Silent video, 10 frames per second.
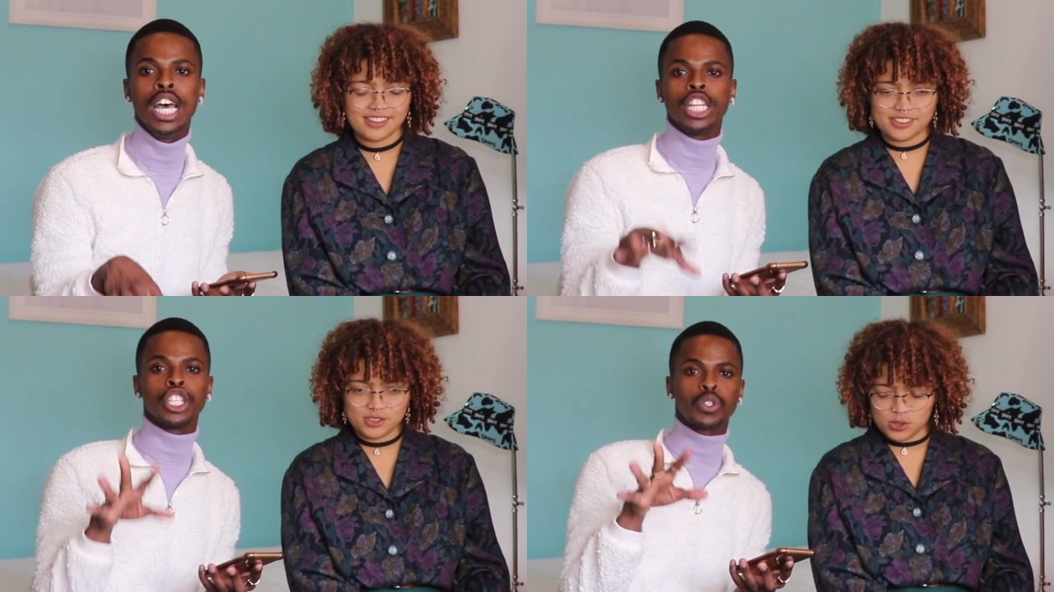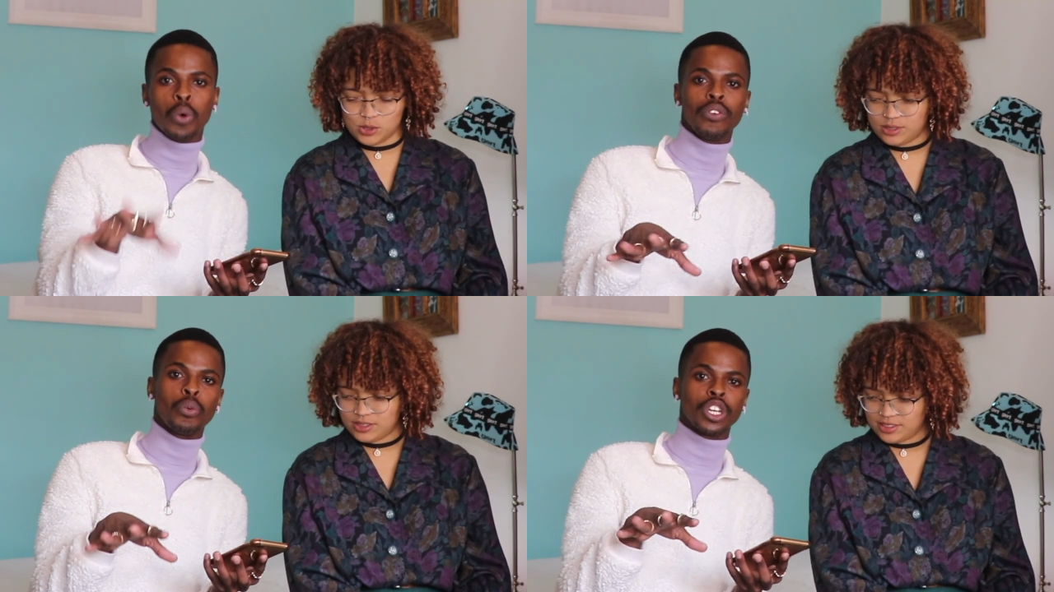Speaker 1: there's
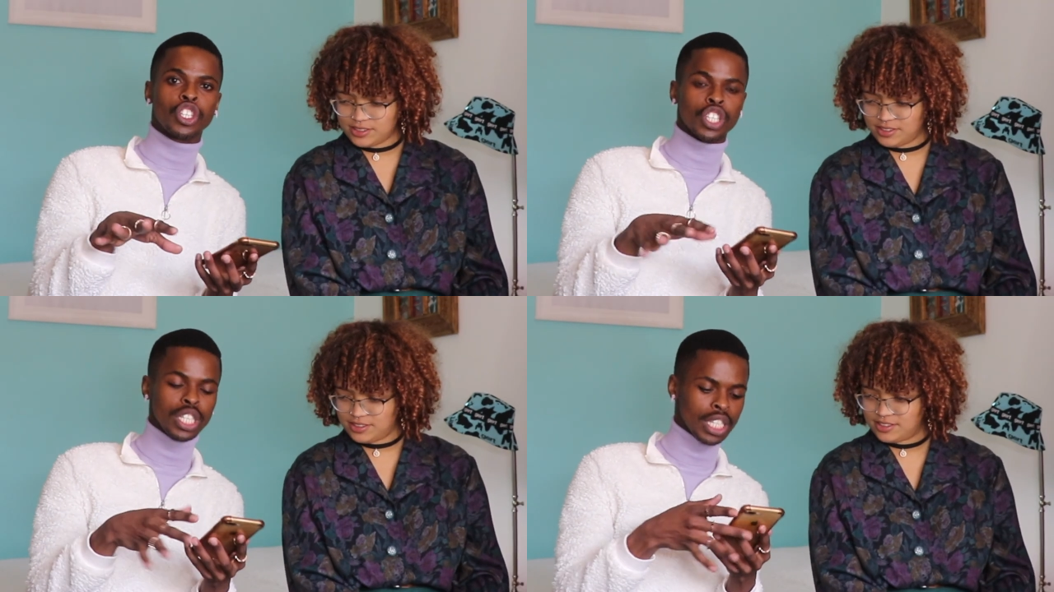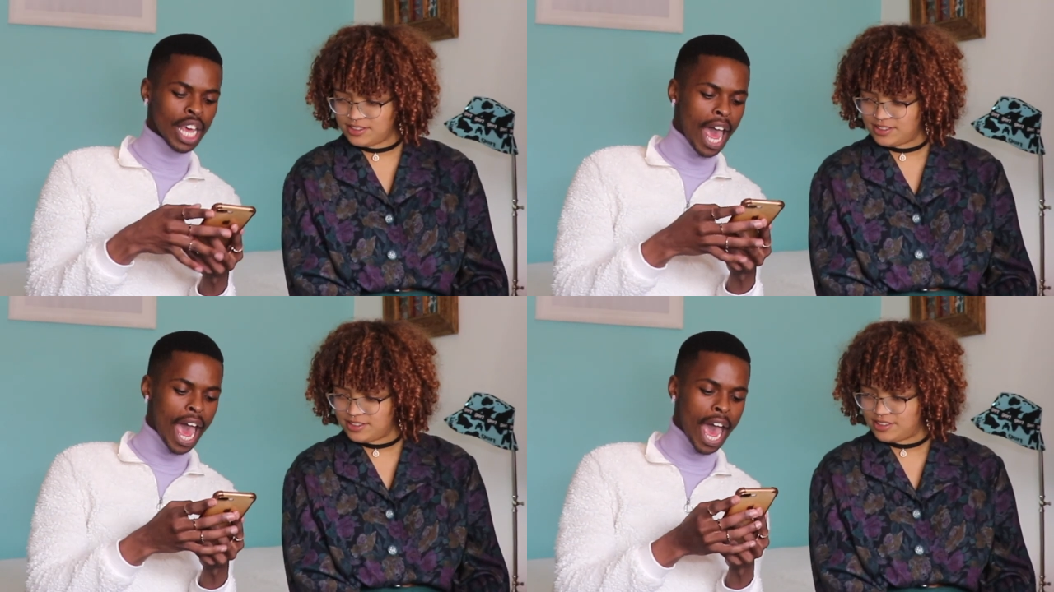12 questions
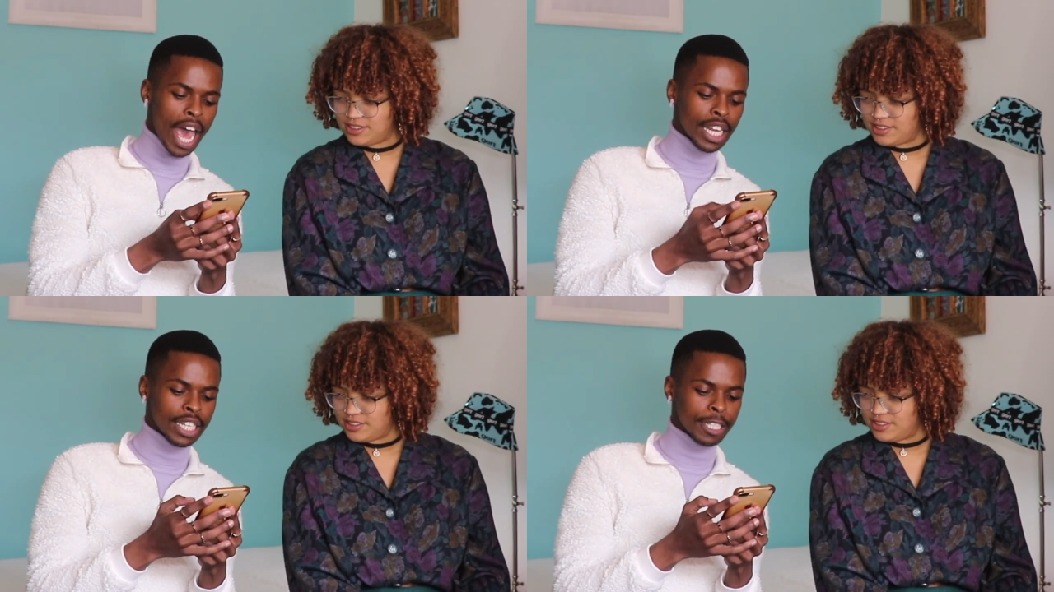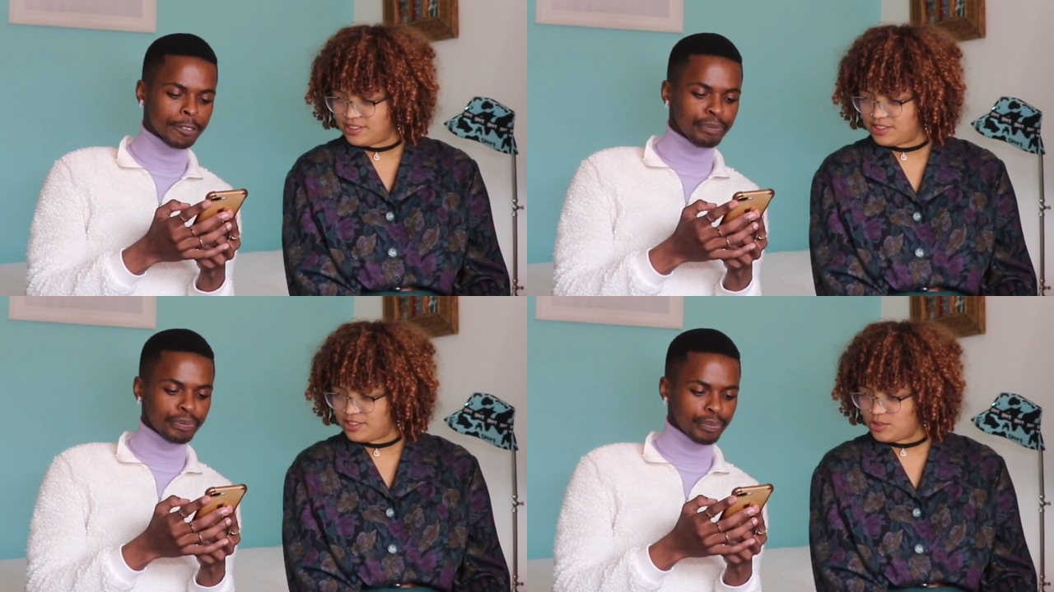and...
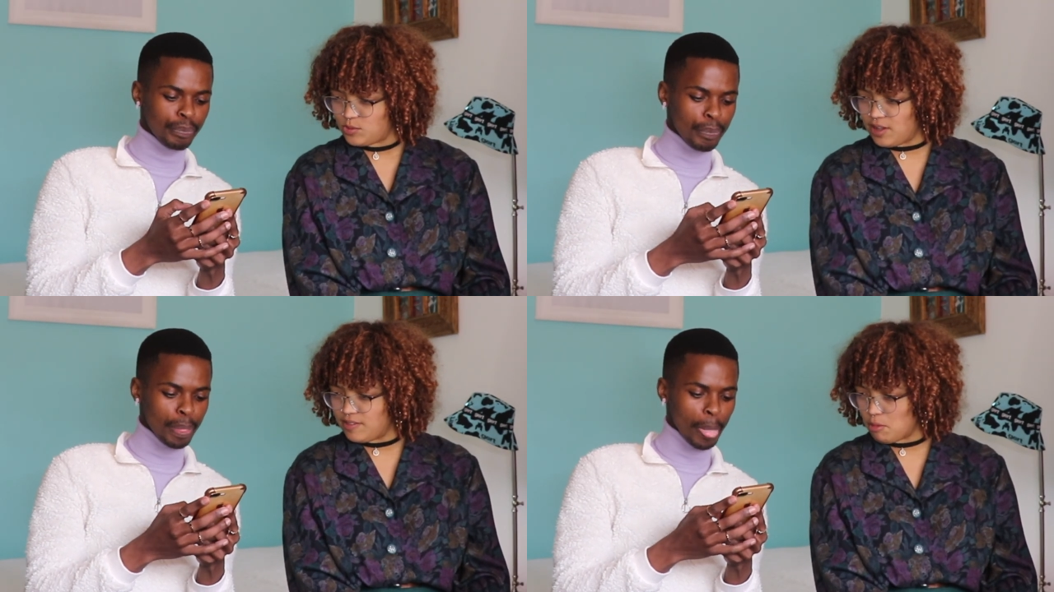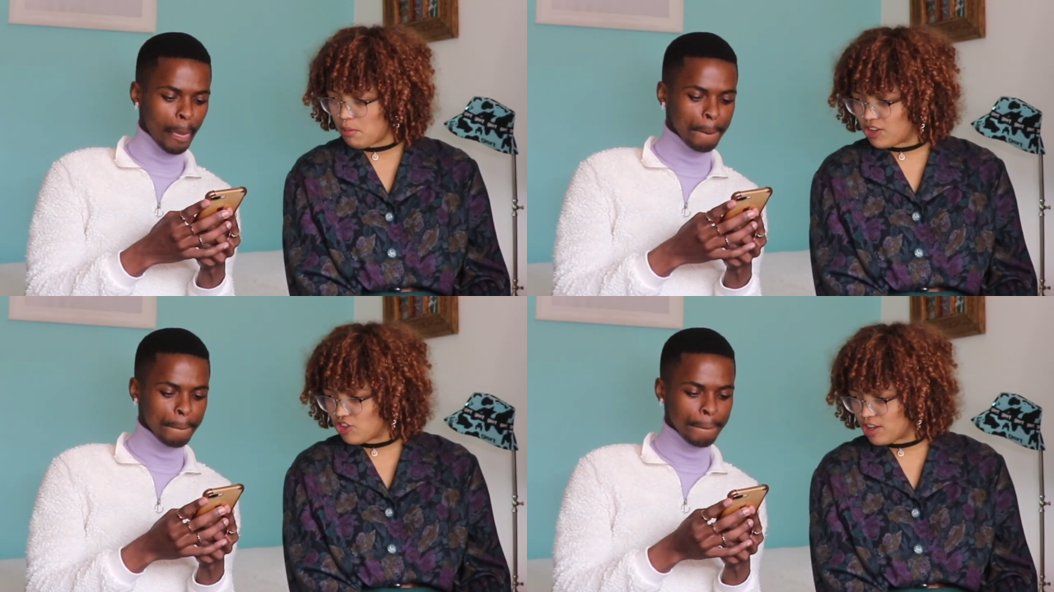12
Speaker 2: the
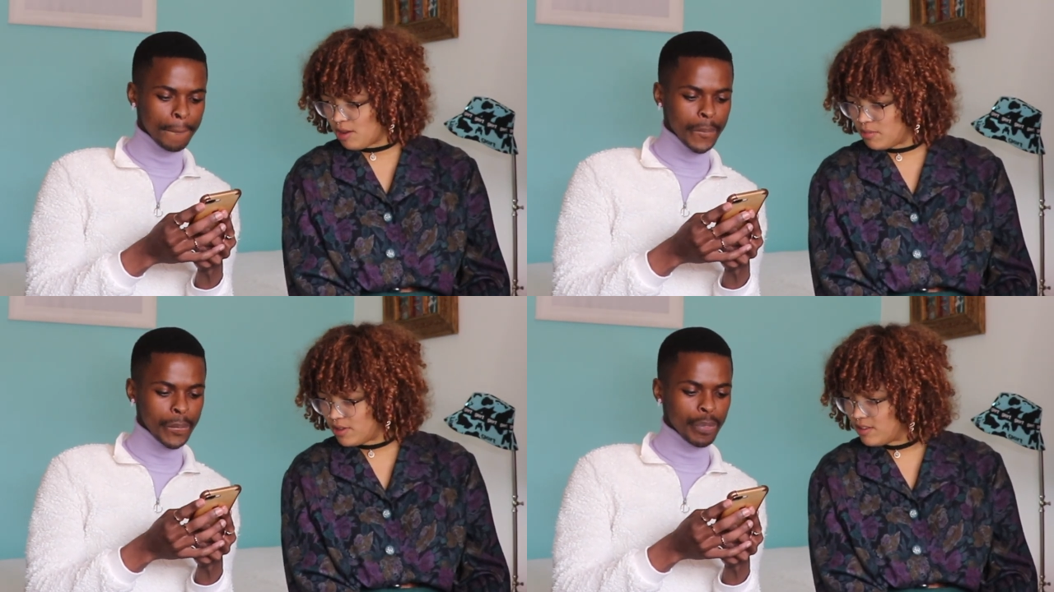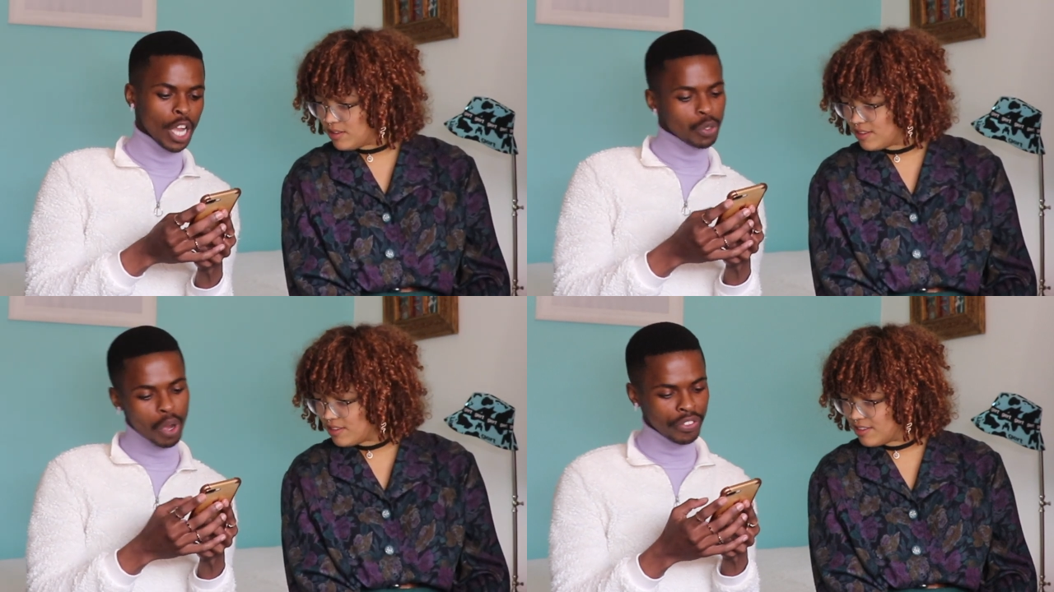magic number?
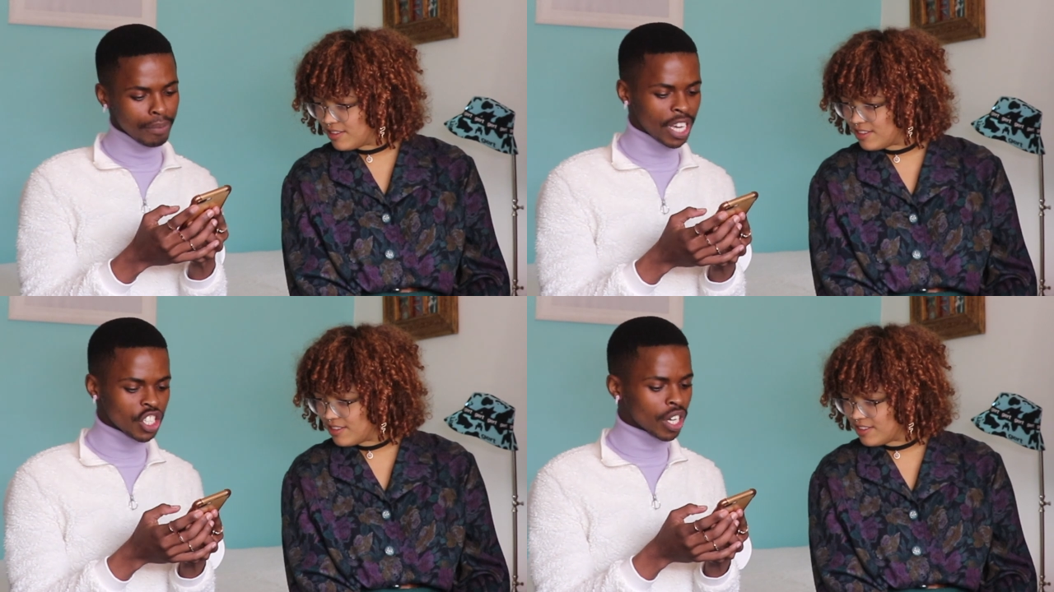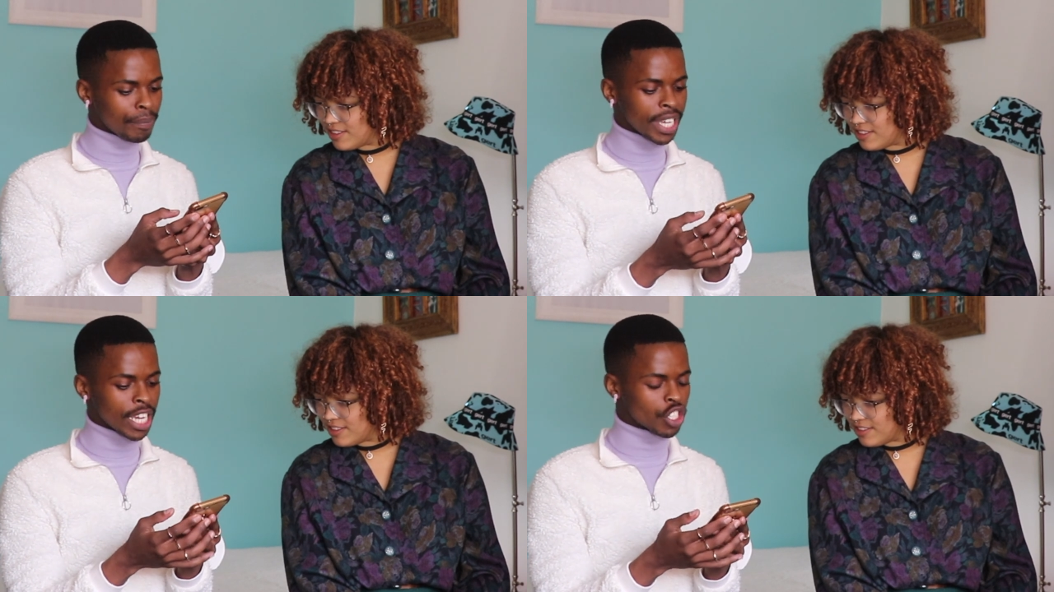
Speaker 1: 12 the magic number,
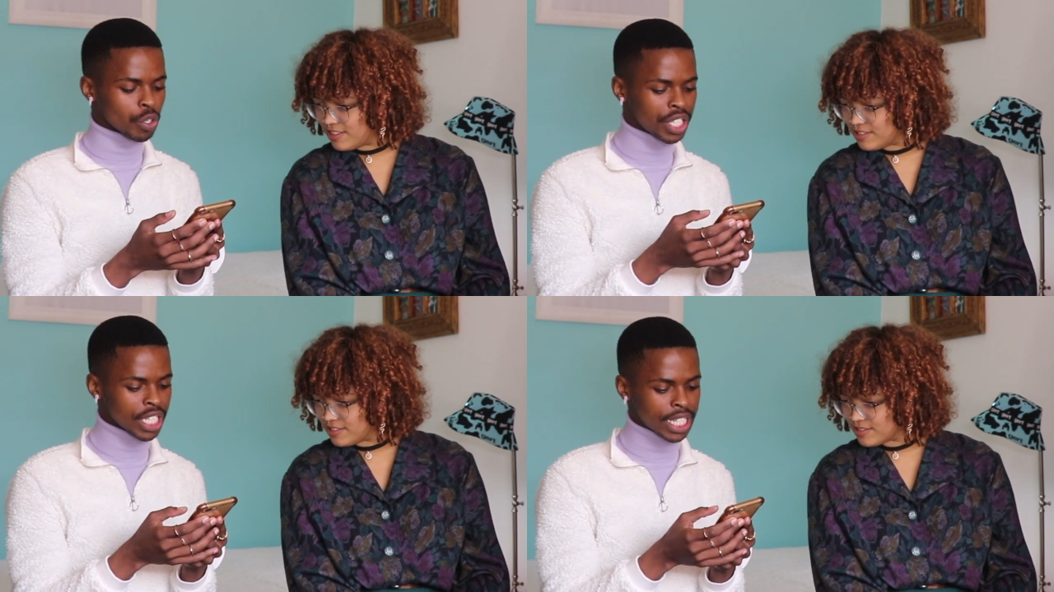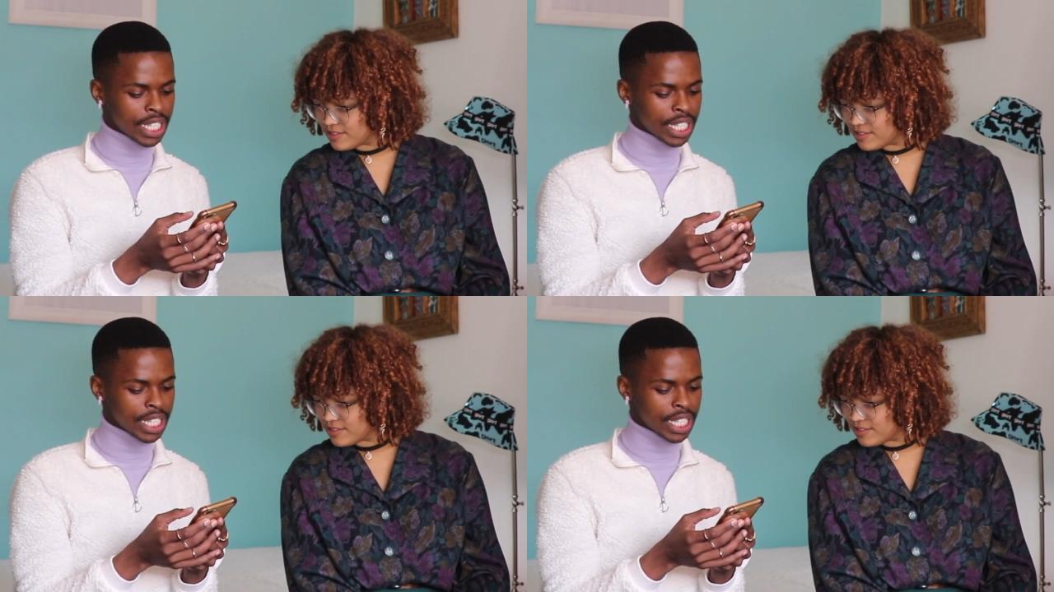yes, so 6,